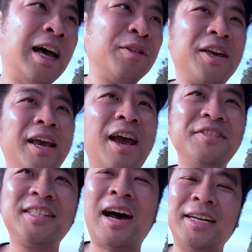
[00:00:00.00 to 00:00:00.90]
Now they have
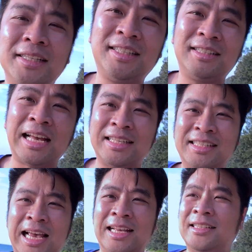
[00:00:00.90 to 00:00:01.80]
signs that
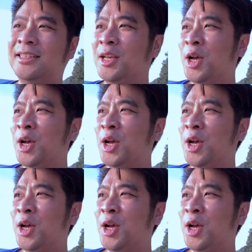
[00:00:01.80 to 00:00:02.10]
says